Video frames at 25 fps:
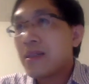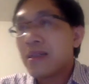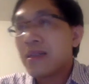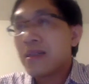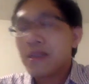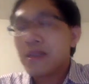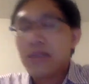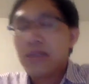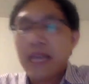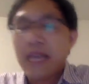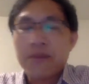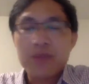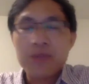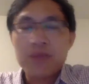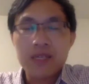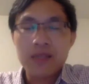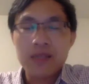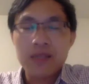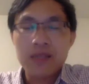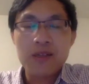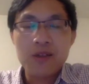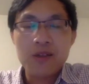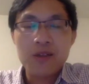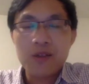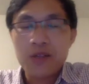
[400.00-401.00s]
game
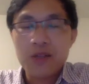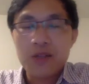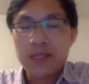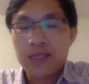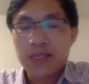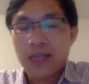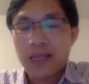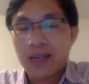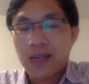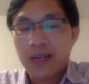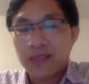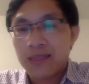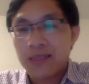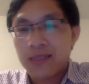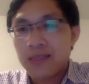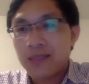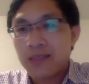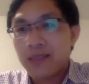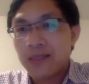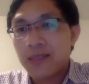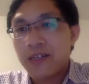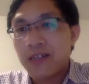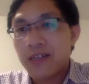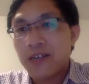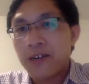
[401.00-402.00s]
theory results,
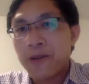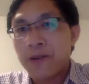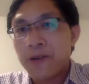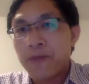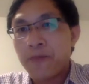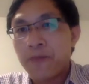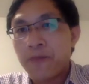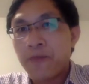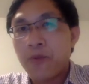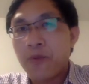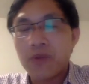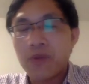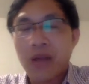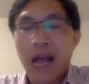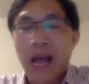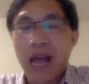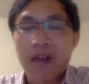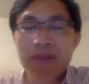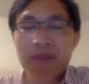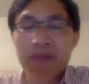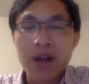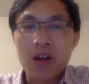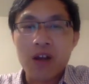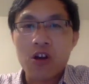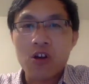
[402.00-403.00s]

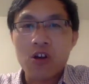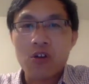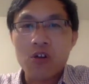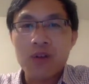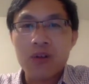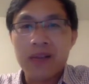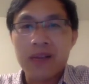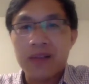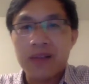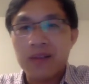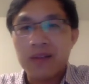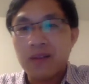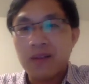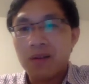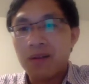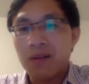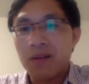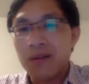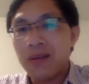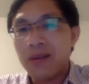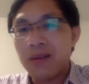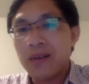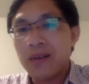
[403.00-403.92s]
AlphaGo and the